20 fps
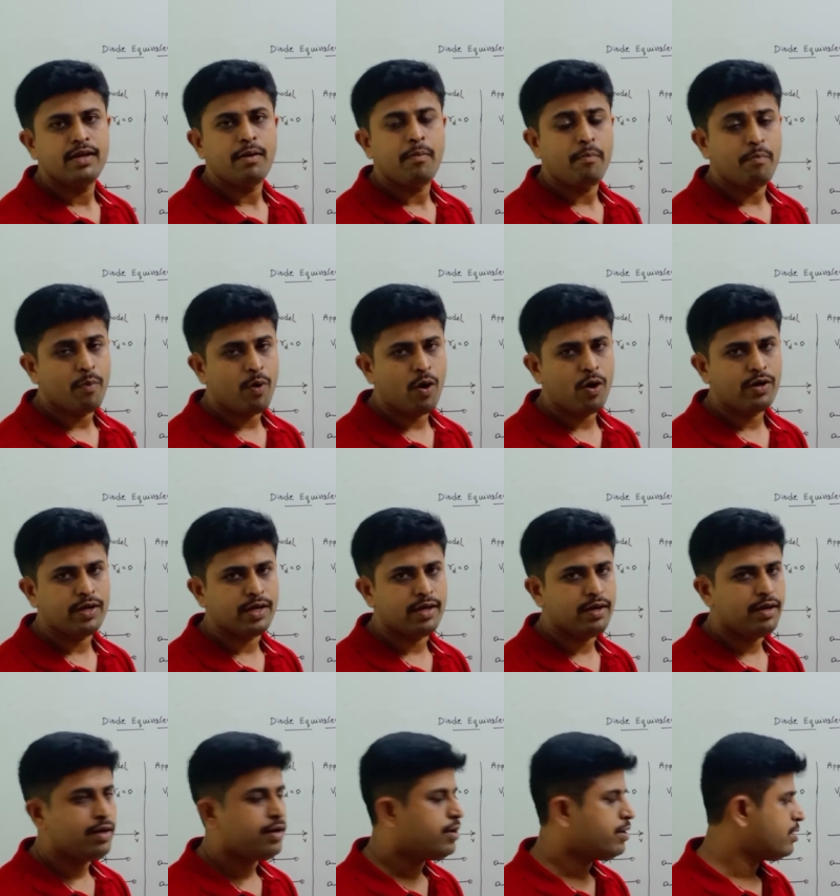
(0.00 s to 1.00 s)

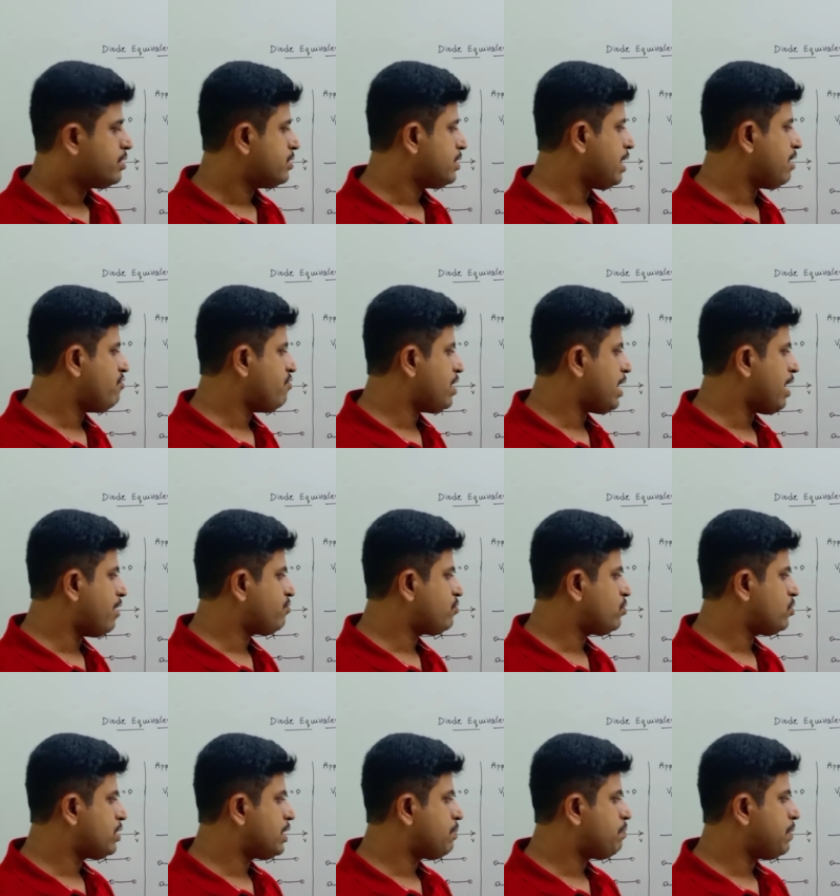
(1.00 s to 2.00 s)
model, then we have to
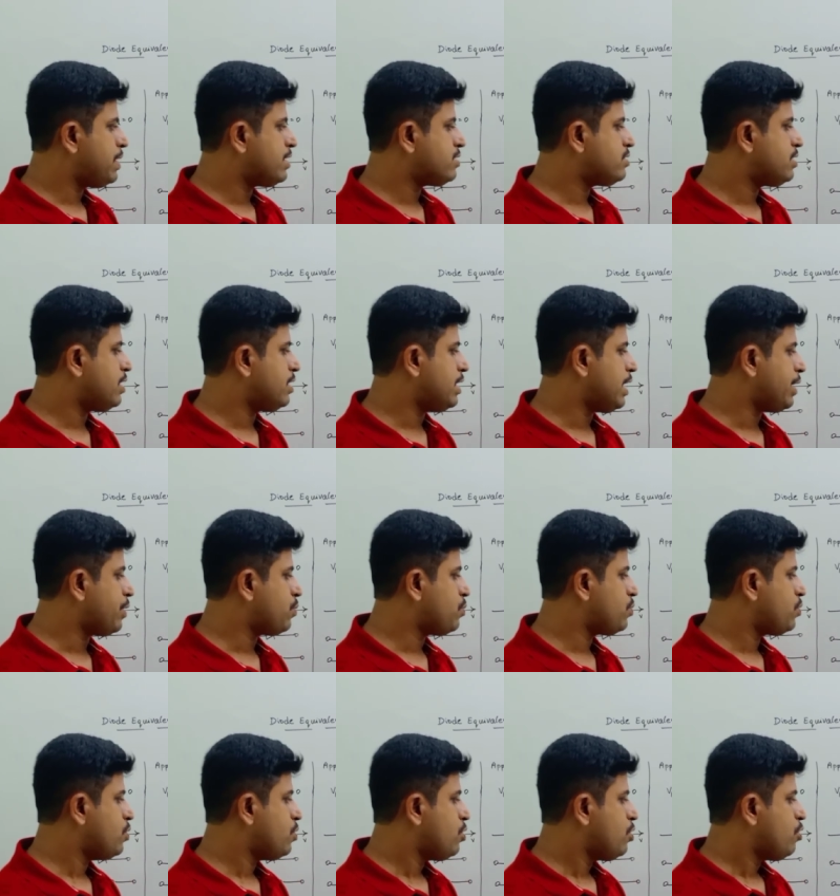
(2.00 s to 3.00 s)
replace the diode
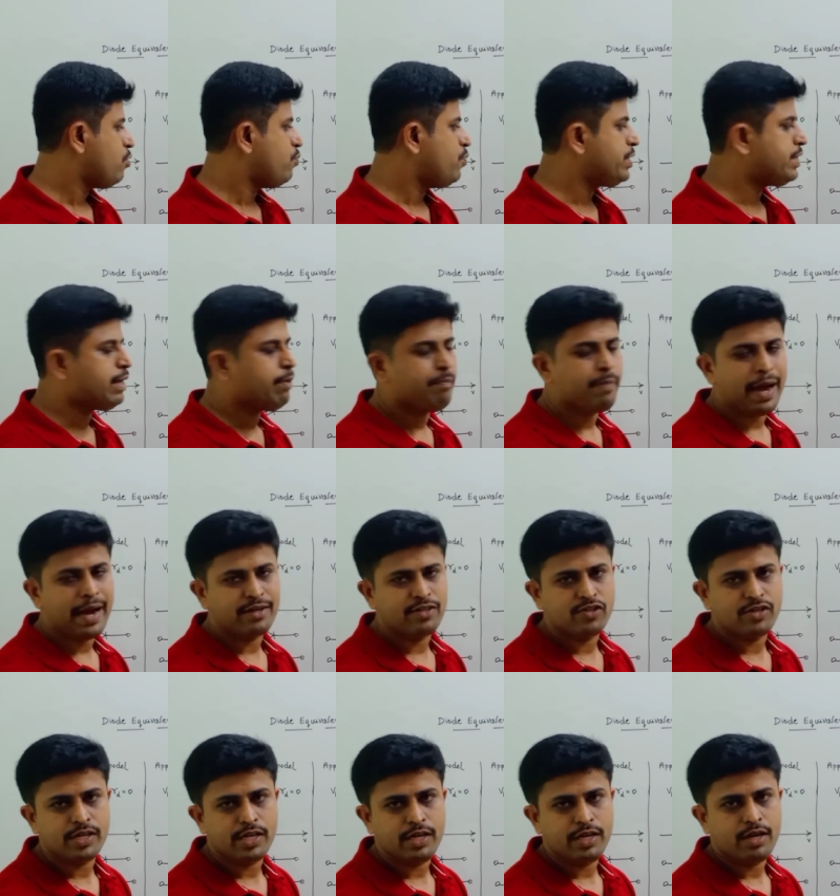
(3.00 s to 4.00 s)
with a
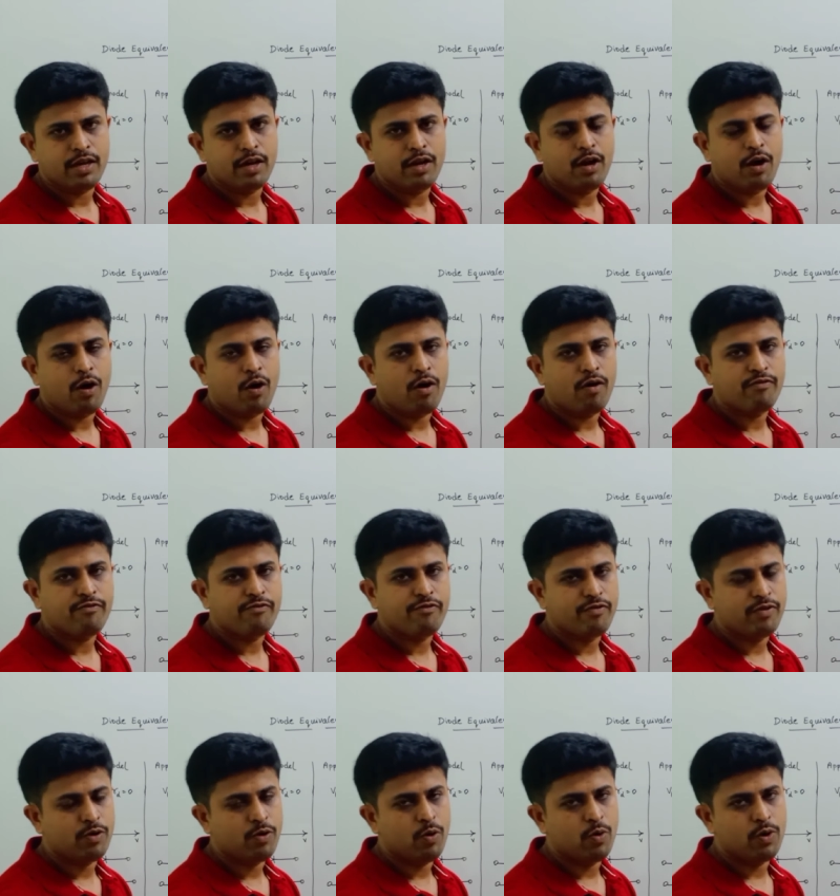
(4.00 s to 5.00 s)
battery of
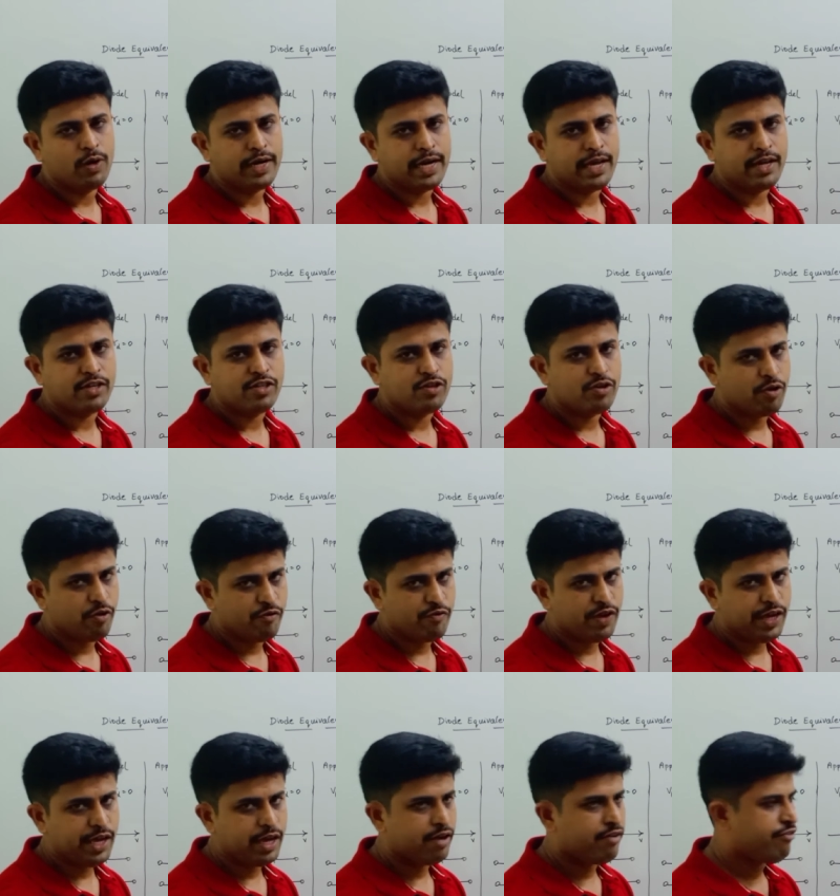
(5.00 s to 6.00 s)
voltage
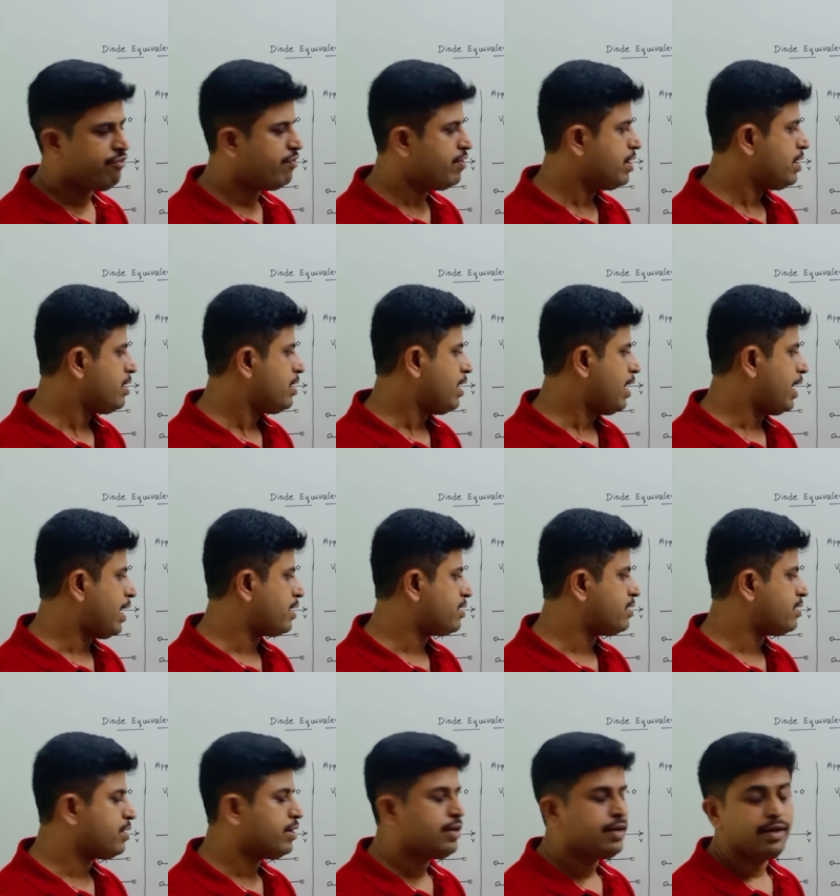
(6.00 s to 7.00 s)
Vf and
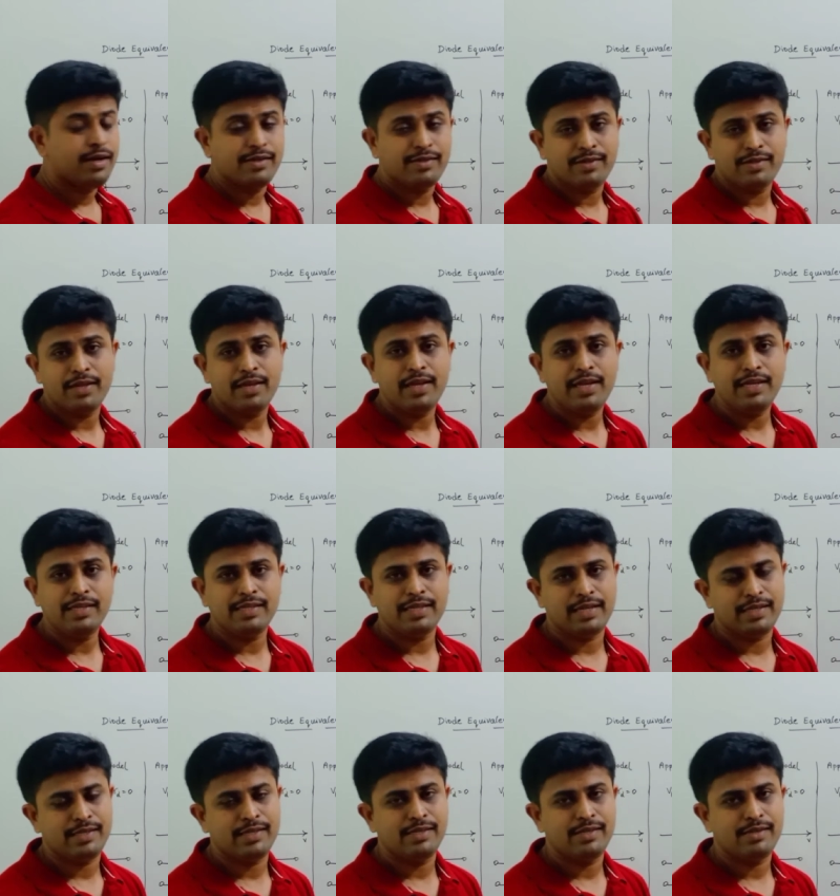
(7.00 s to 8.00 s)
a series
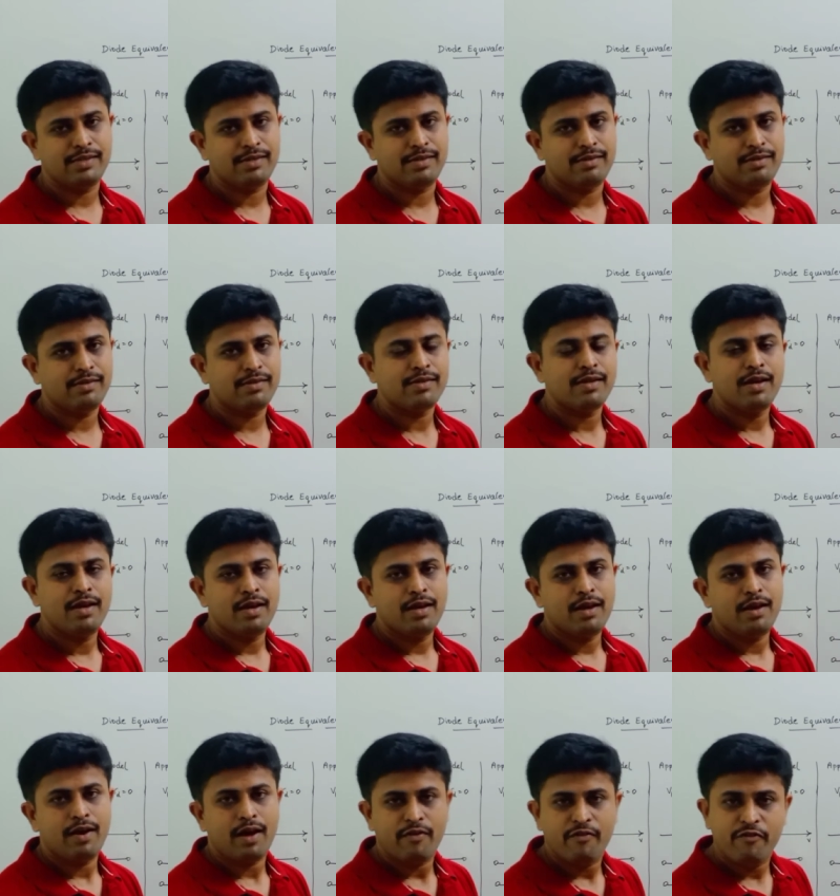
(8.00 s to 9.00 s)
resistance,
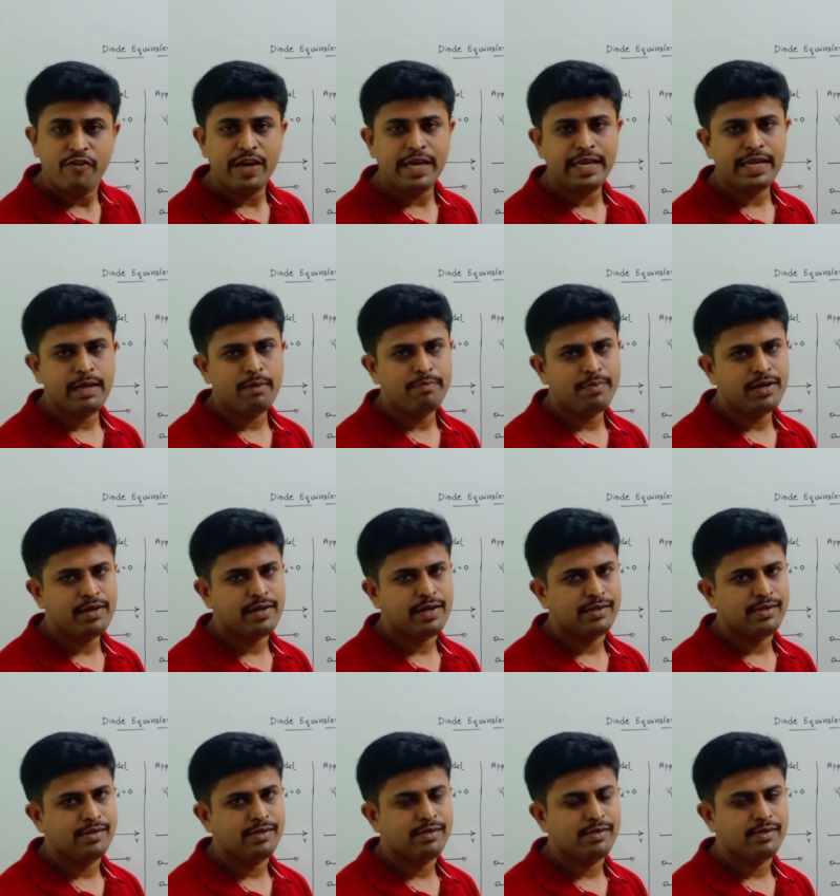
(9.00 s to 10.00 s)
variable
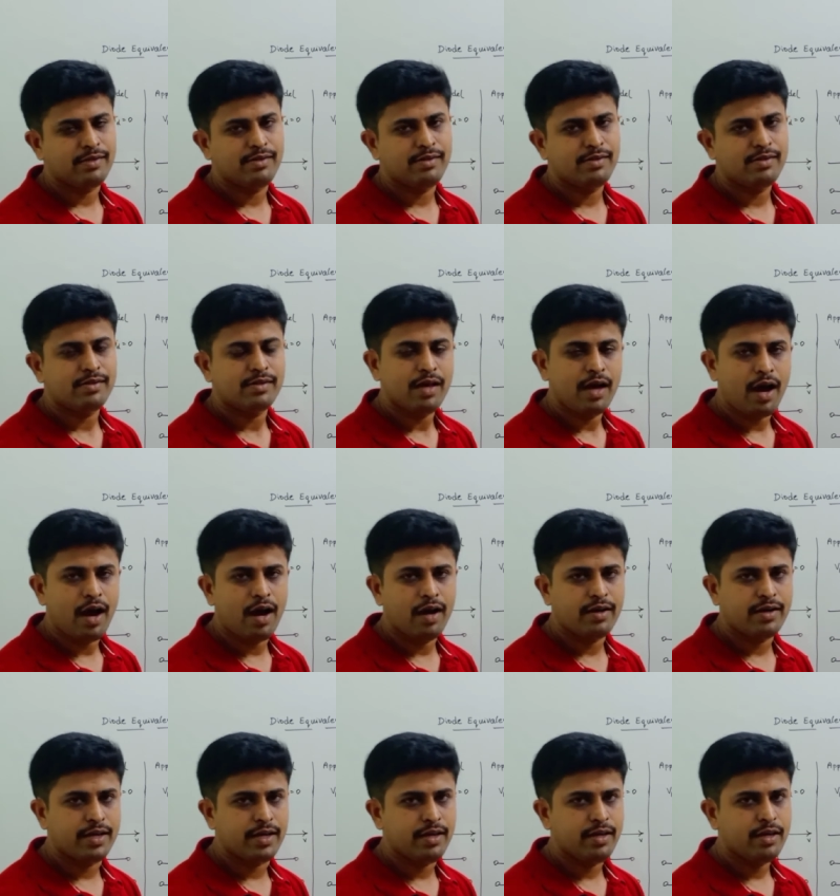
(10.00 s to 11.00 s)
resistance
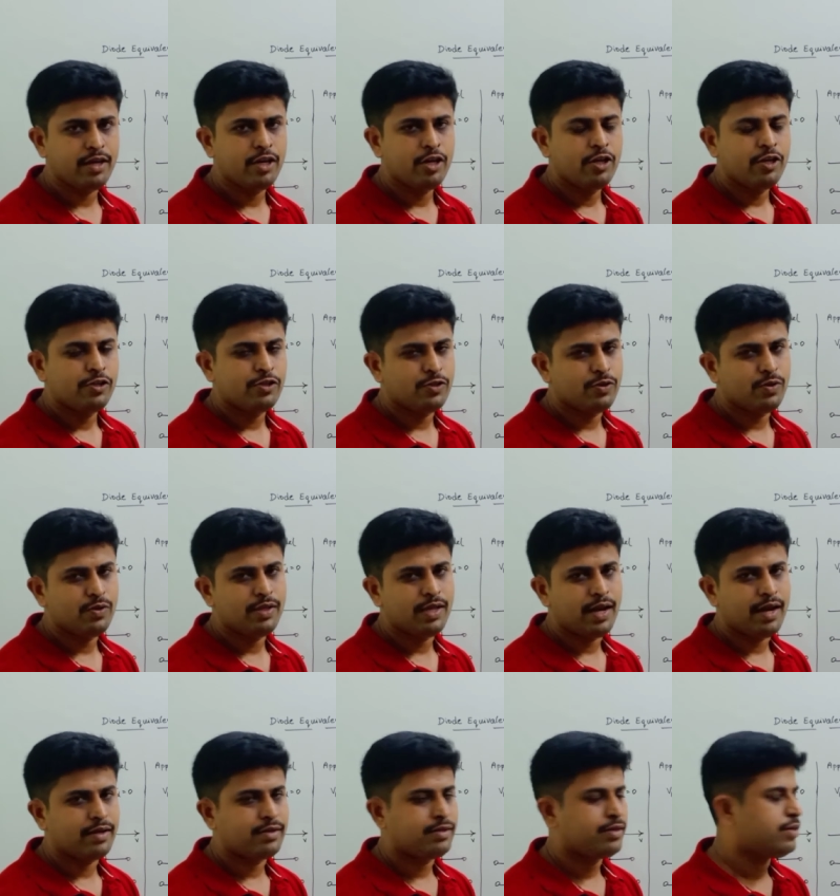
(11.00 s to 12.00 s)
Rd, so
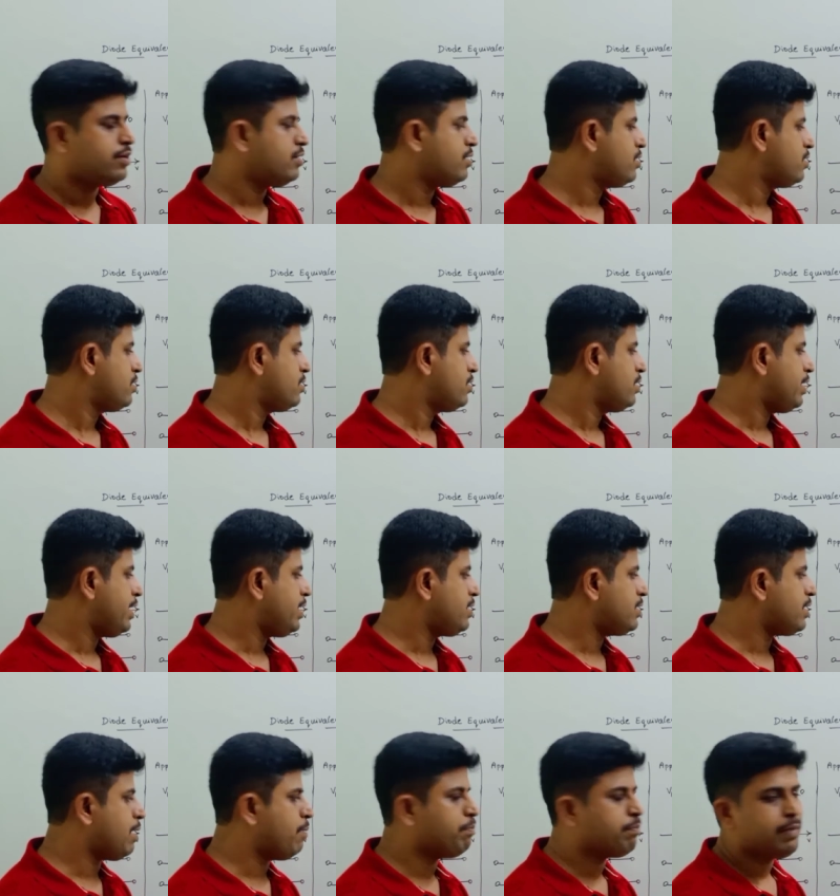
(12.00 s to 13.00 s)
that it
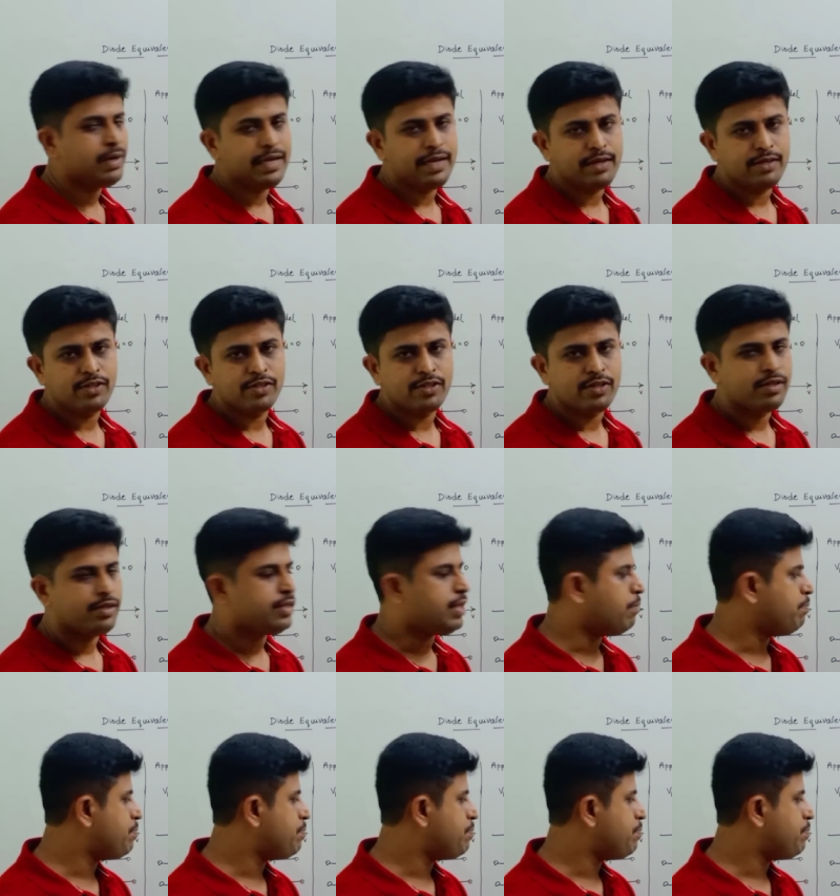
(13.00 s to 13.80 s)
completes the